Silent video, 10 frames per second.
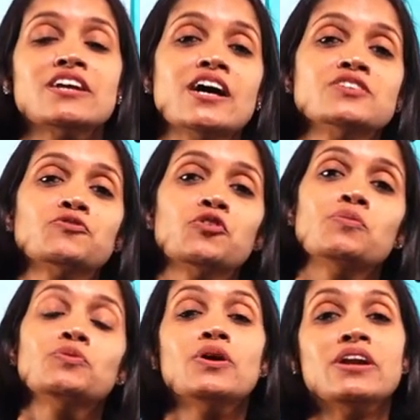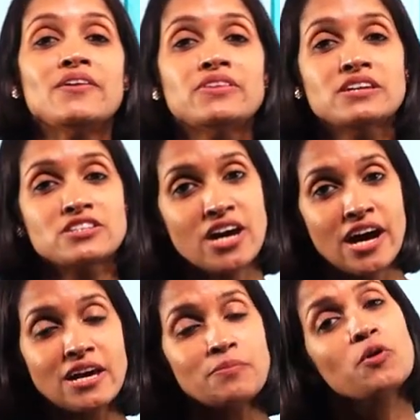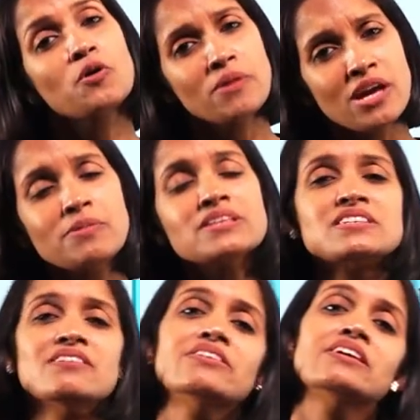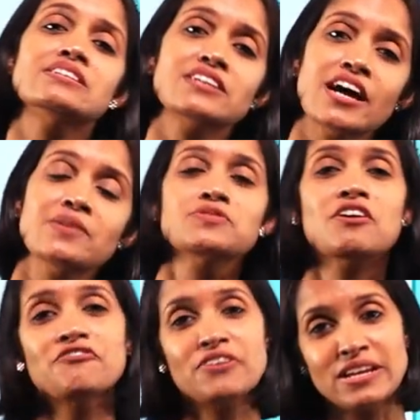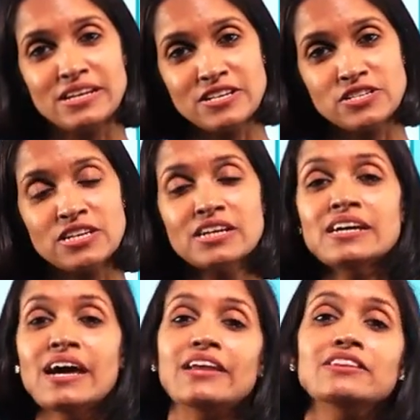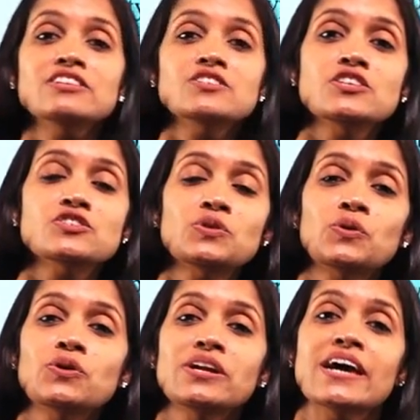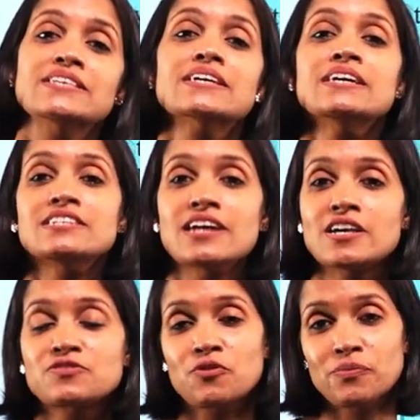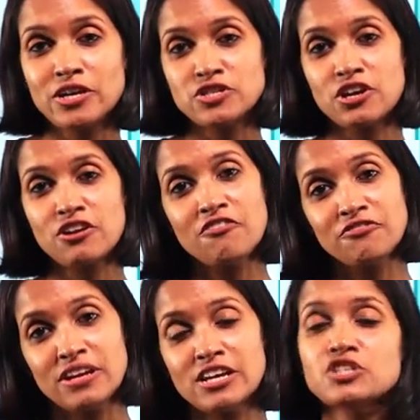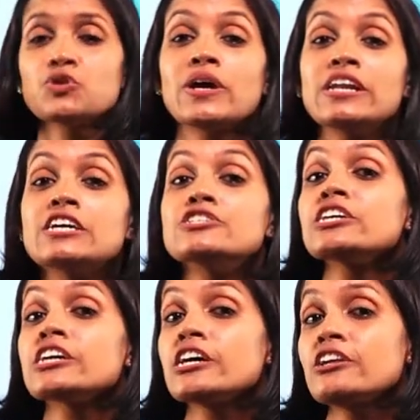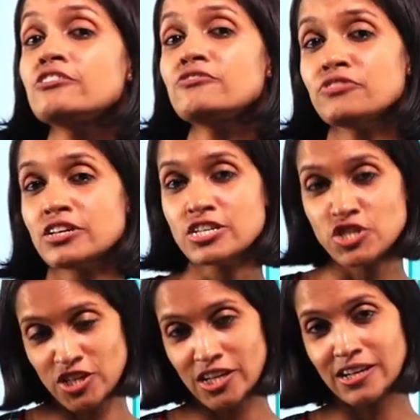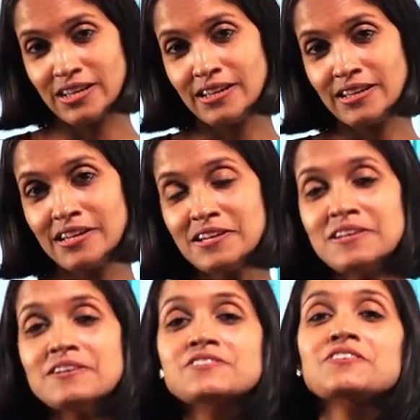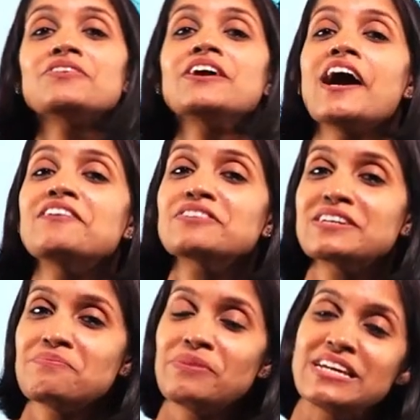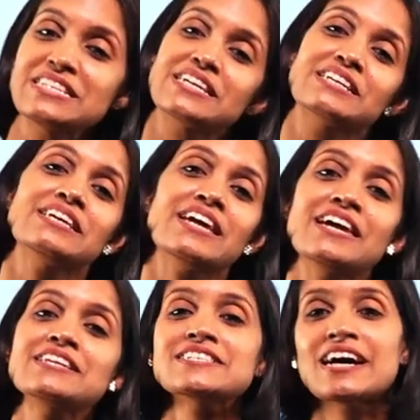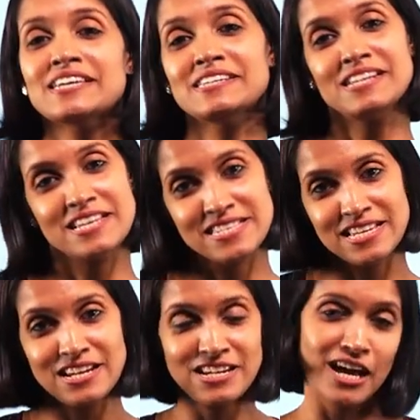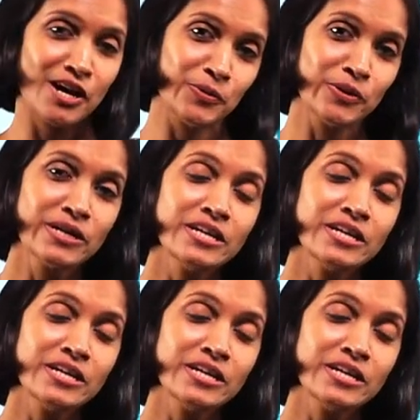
transformed to another type or maybe several types of energy. And this is known as transformation of energy or energy conversion. So we have completed the entire lesson now.